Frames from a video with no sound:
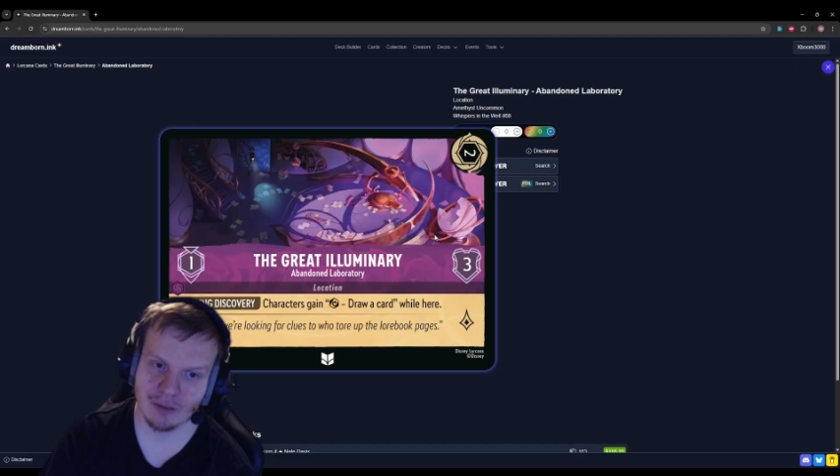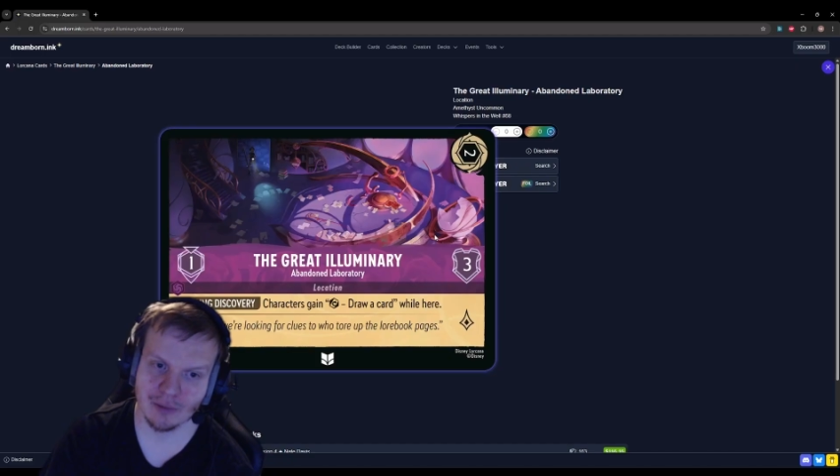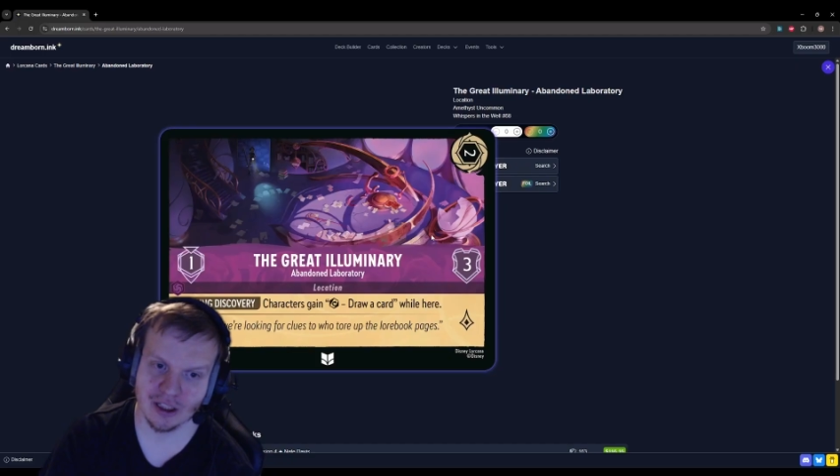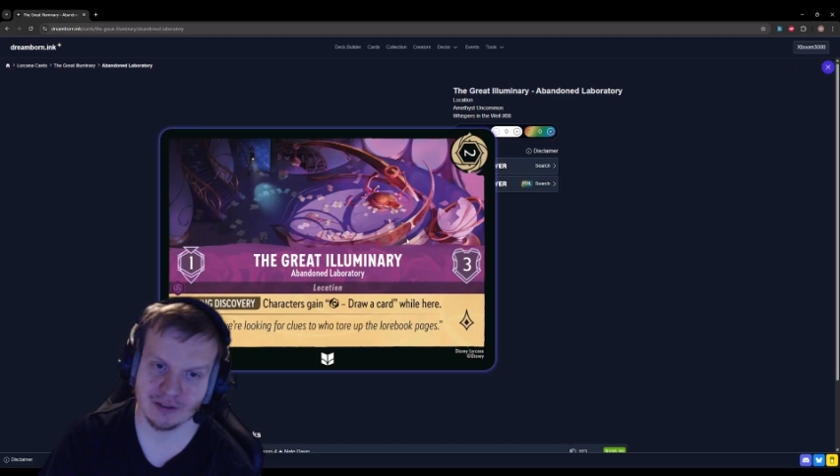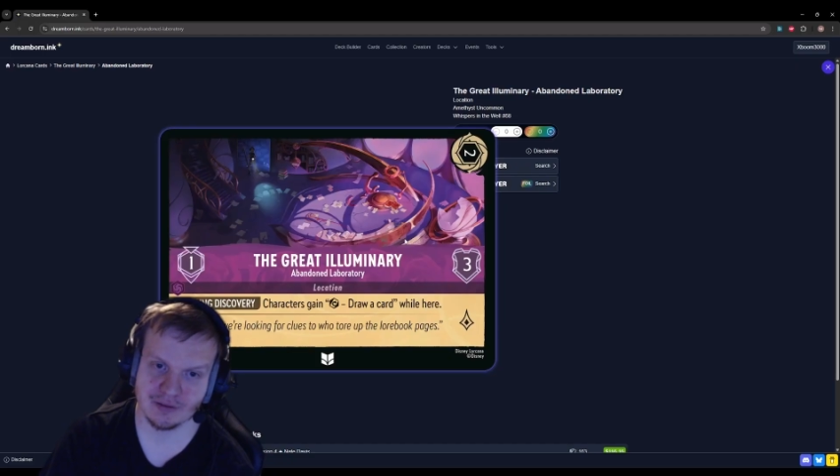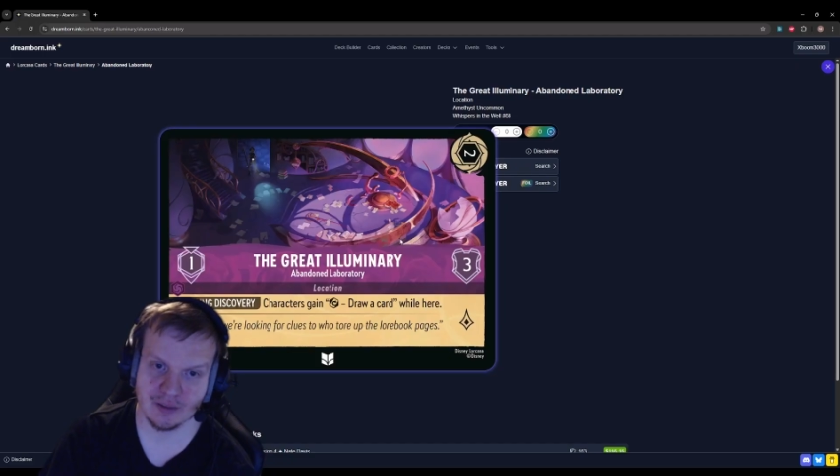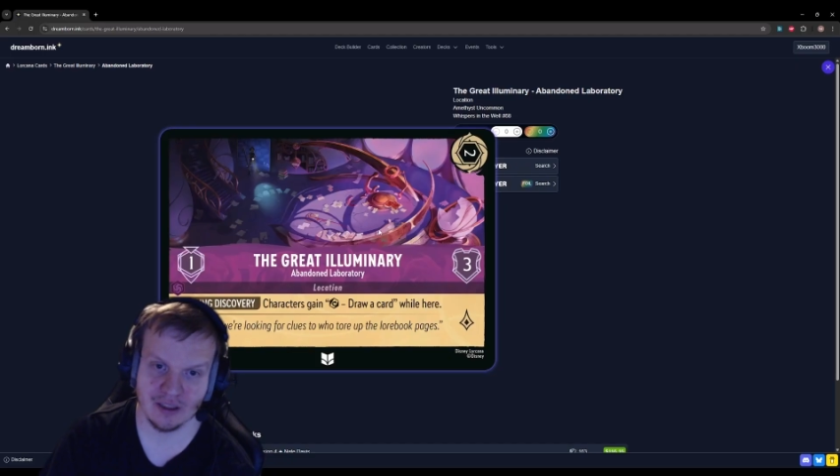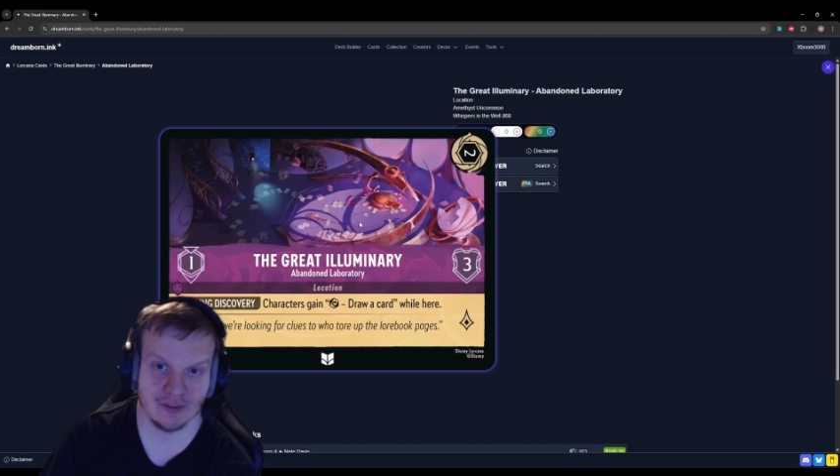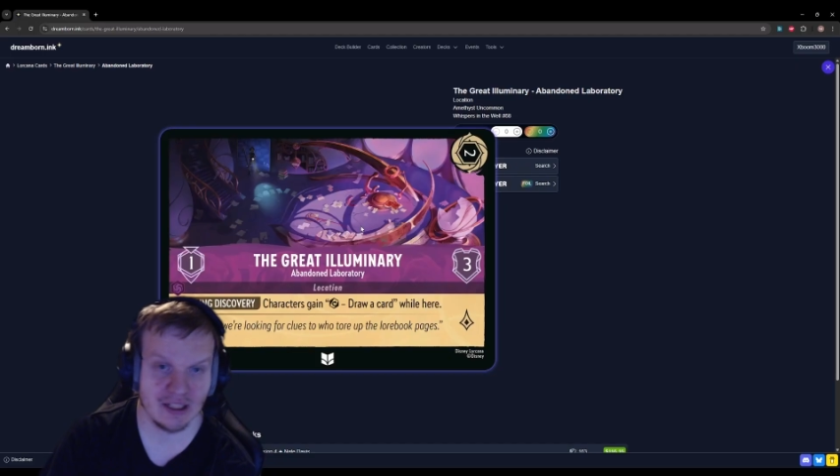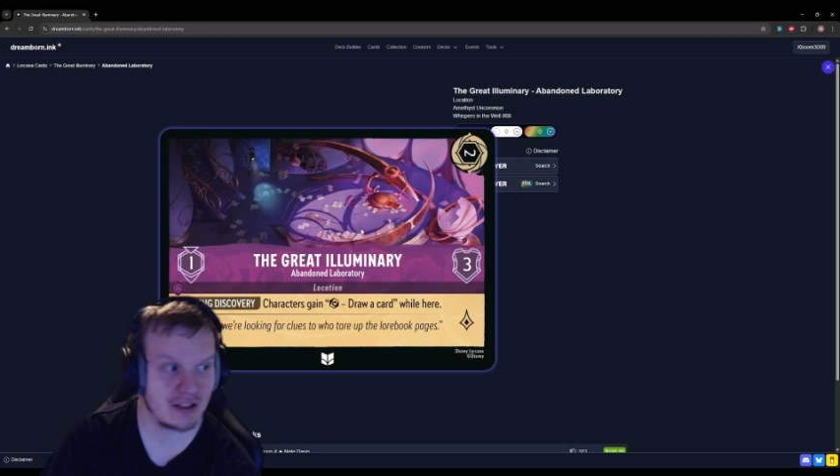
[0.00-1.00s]
But
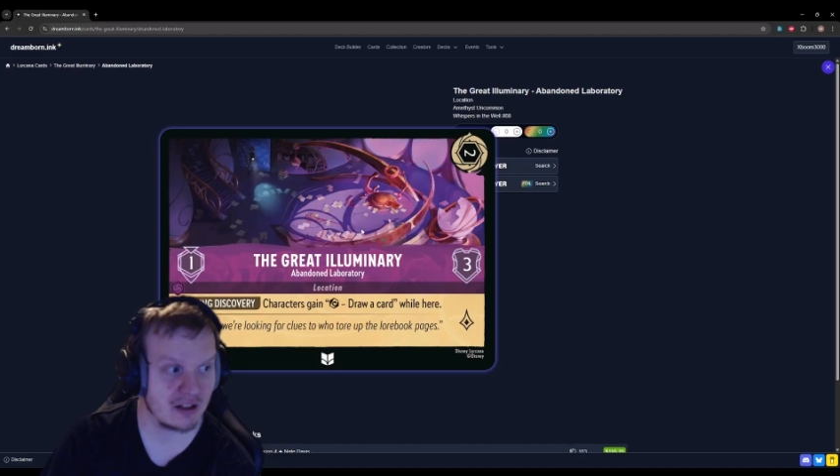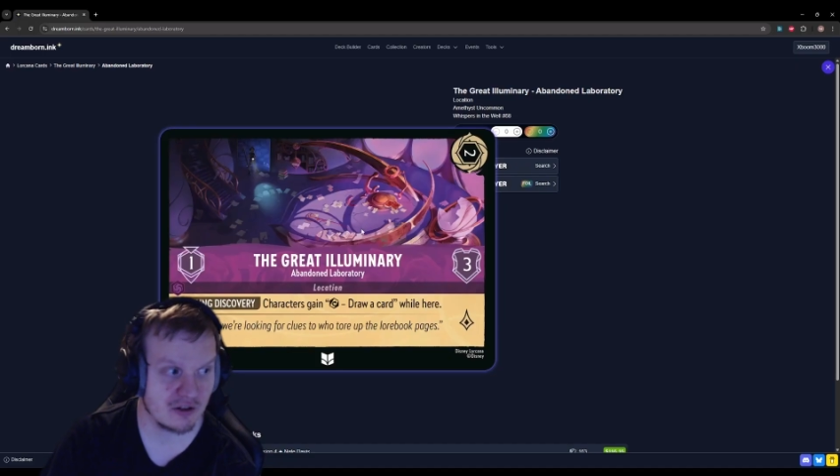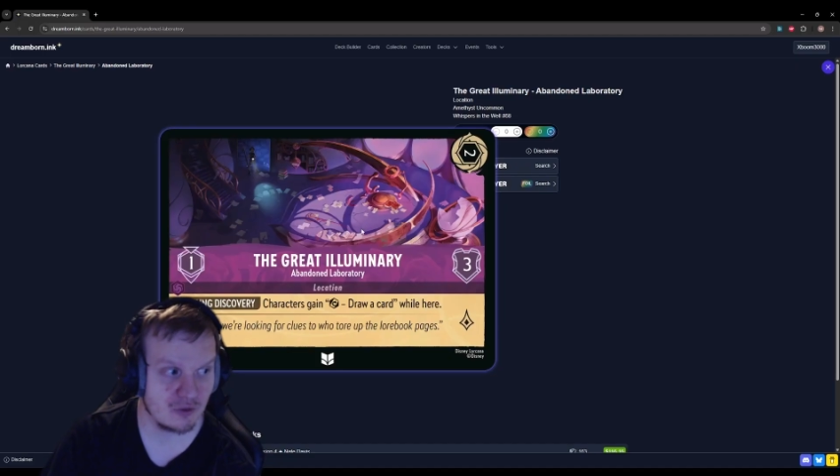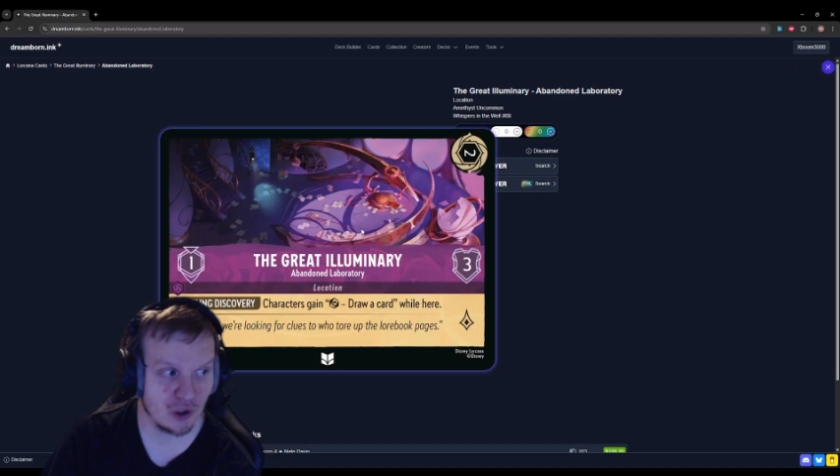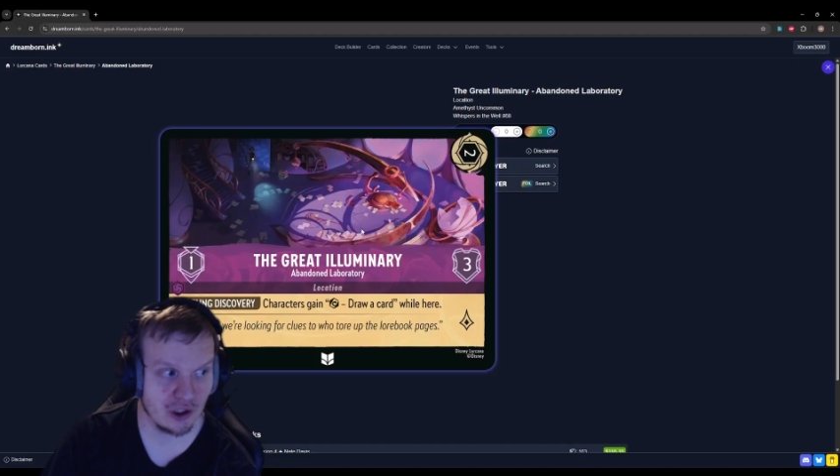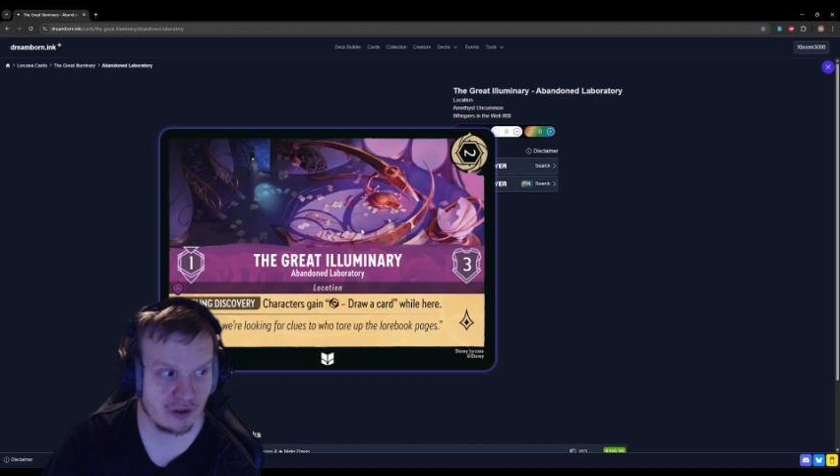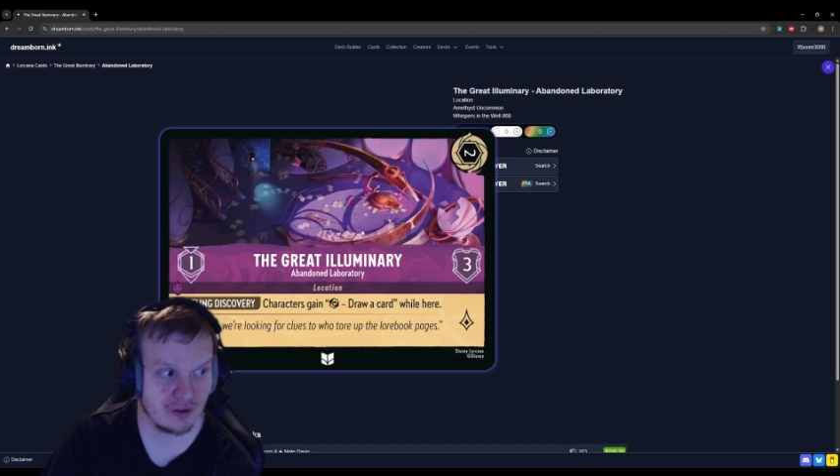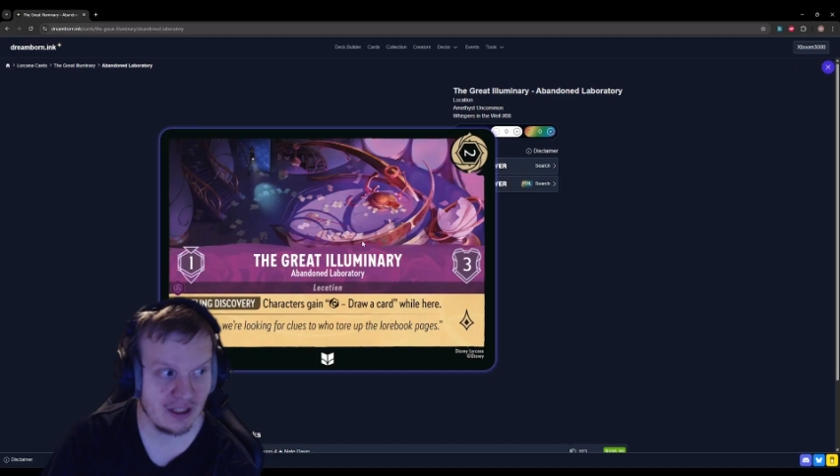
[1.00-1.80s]
if that doesn't work,